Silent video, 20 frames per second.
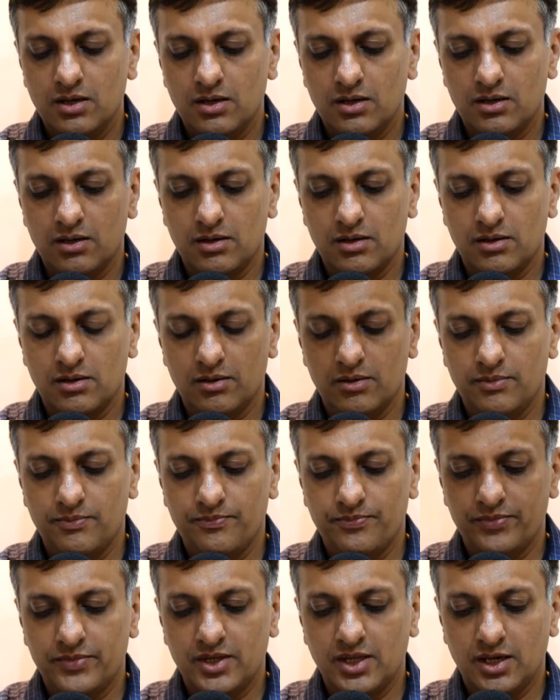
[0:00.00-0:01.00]

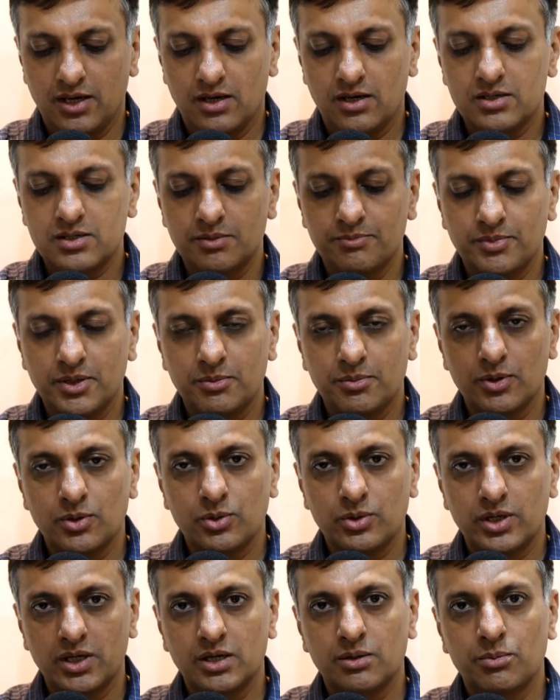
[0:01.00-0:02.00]
There are some people
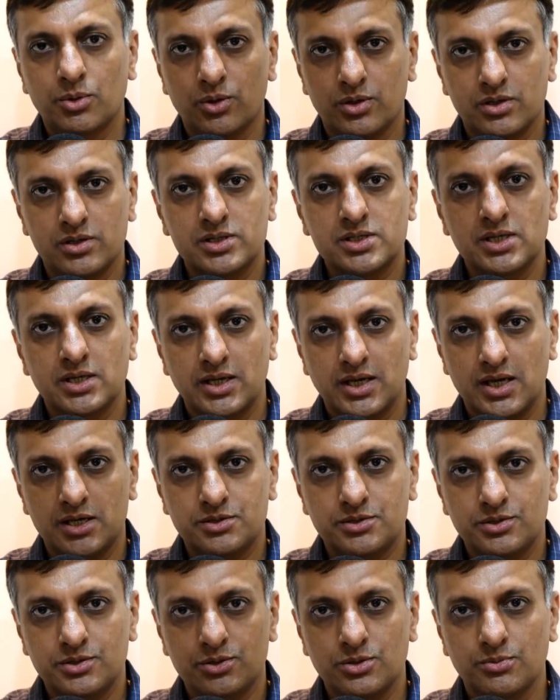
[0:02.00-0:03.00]
who need more urgent
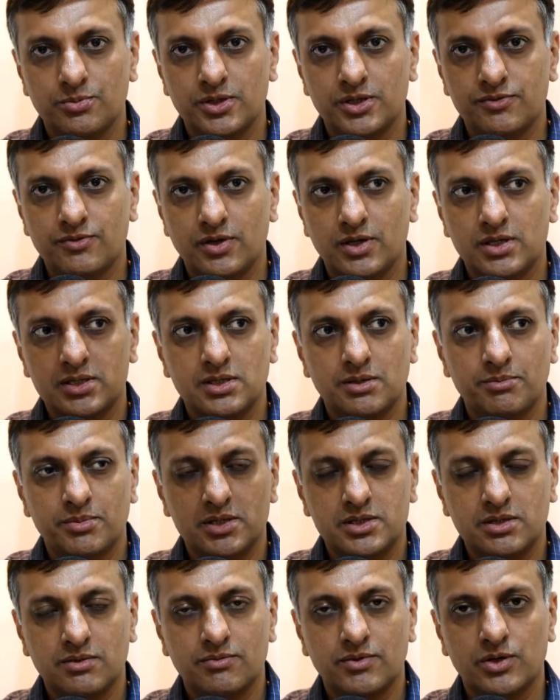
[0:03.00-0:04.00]
gastroscopies, for
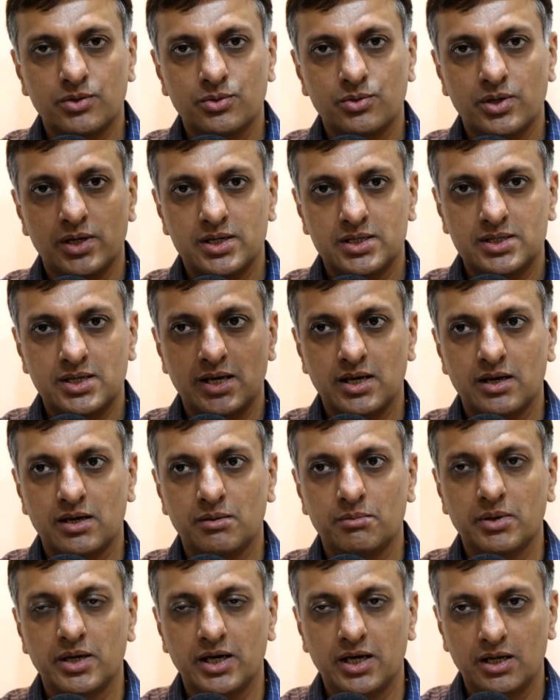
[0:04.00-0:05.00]
example someone who has had
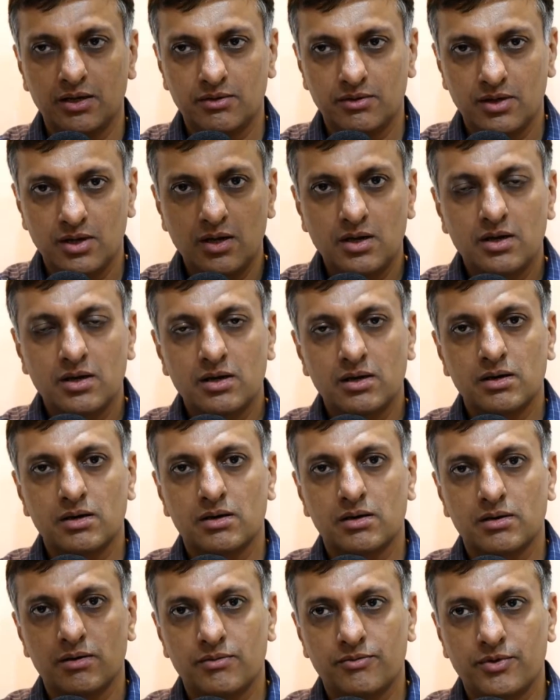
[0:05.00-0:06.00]
a bleeding
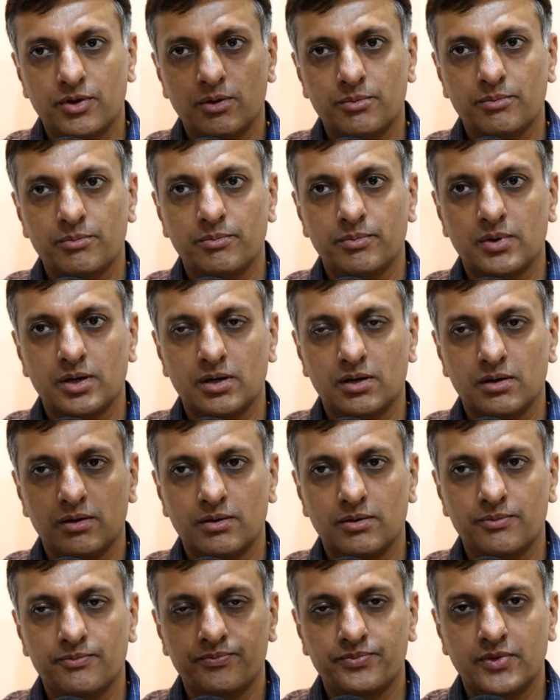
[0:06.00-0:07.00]

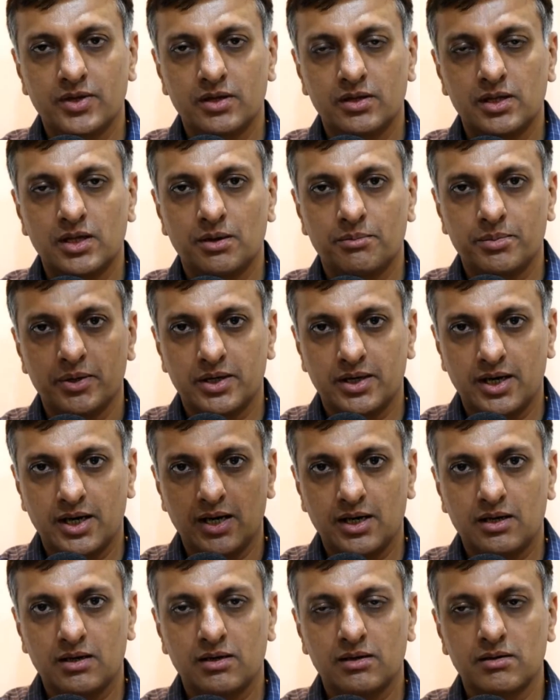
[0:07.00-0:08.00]
from the upper
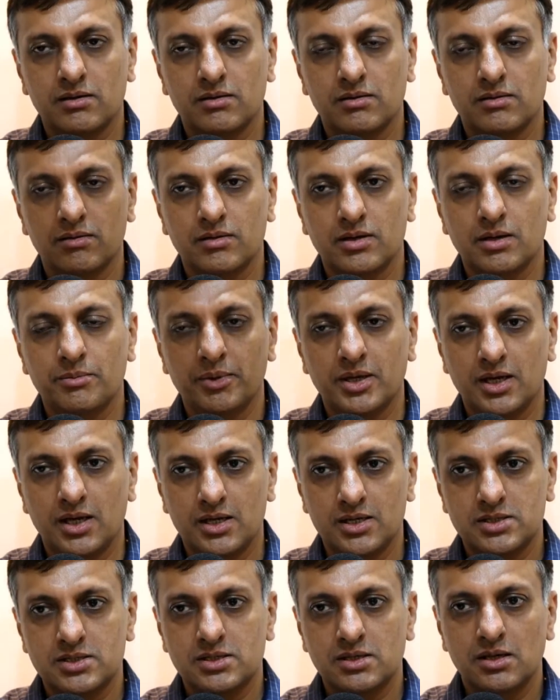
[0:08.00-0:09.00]
tract coming
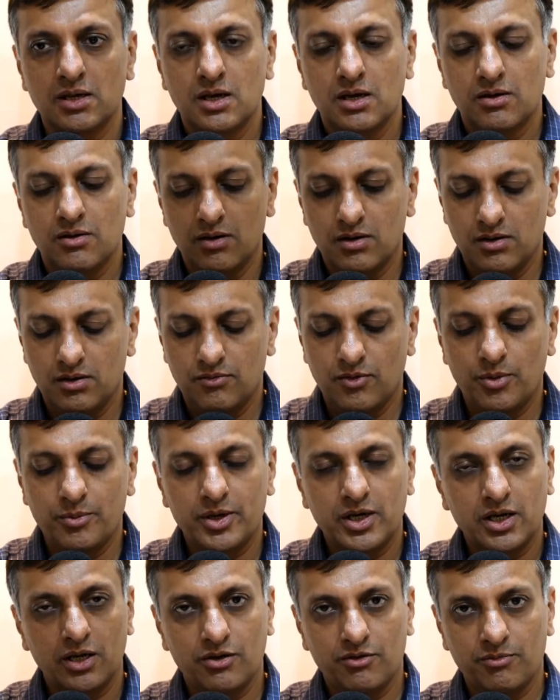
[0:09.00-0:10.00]
as
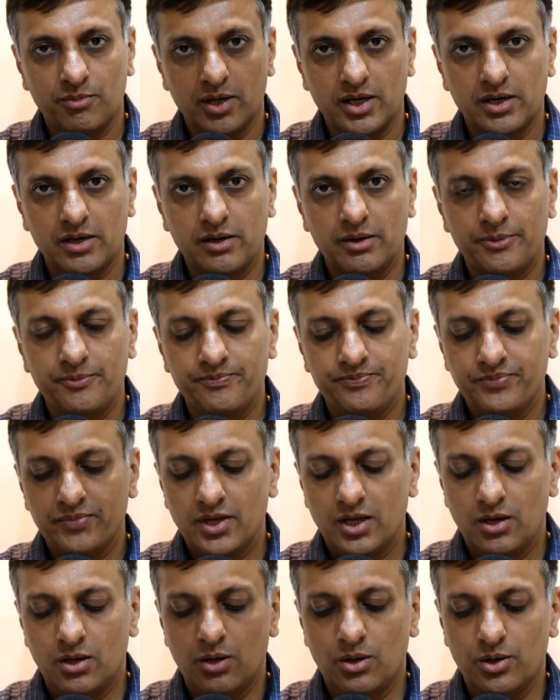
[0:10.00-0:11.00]
vomiting of blood,
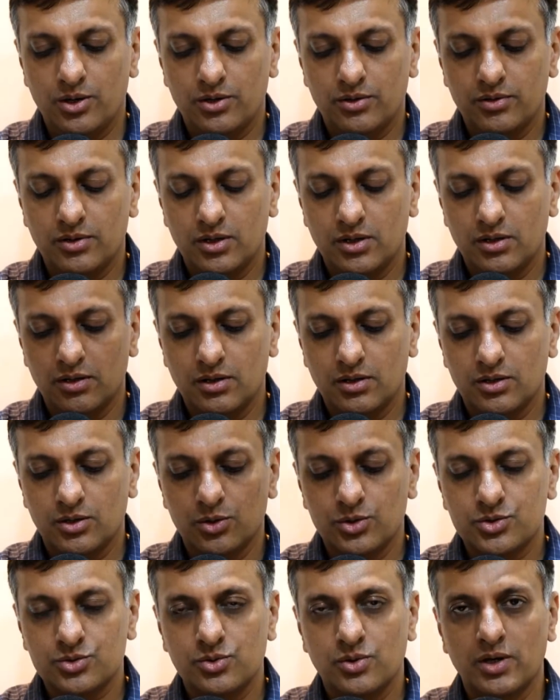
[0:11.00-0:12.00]
or
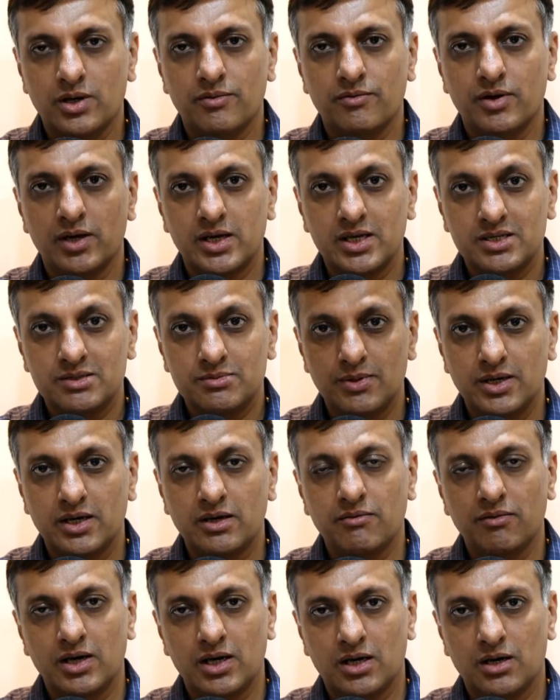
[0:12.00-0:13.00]
those who have
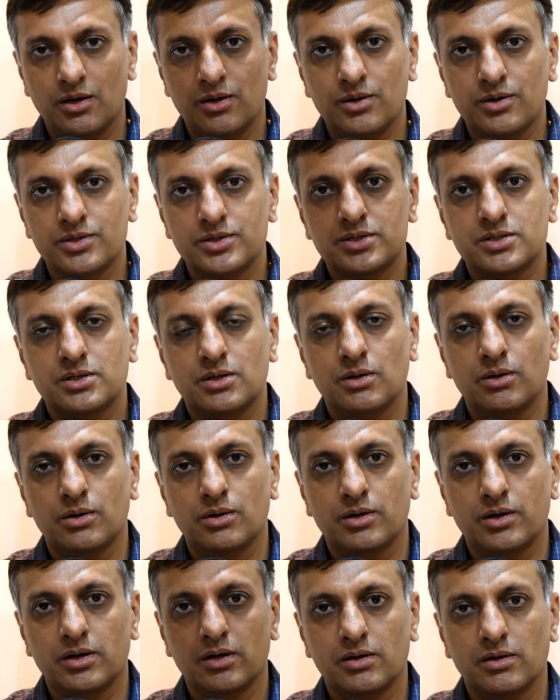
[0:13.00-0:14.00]
unexplained weight loss
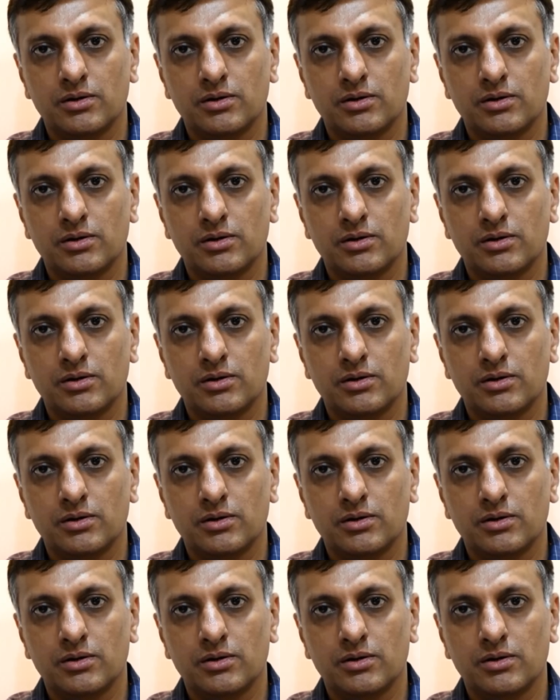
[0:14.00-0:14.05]
or